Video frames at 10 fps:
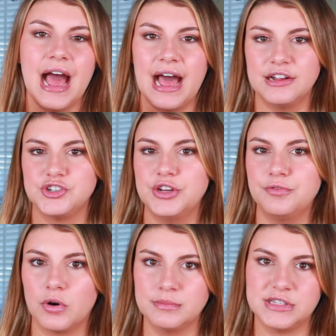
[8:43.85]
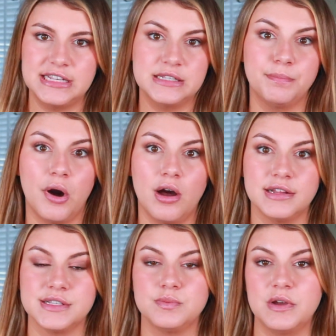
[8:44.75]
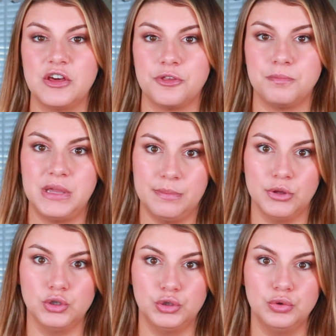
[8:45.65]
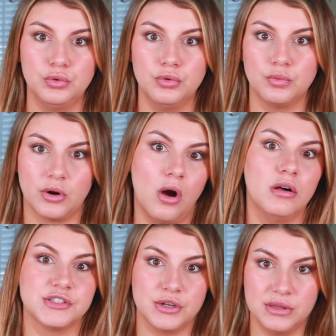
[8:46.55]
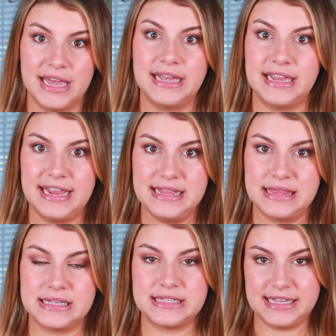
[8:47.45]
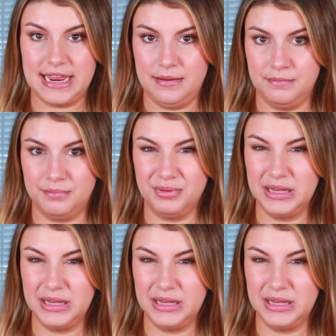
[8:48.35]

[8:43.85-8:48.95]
as she forms these bonds with people who were also like in the same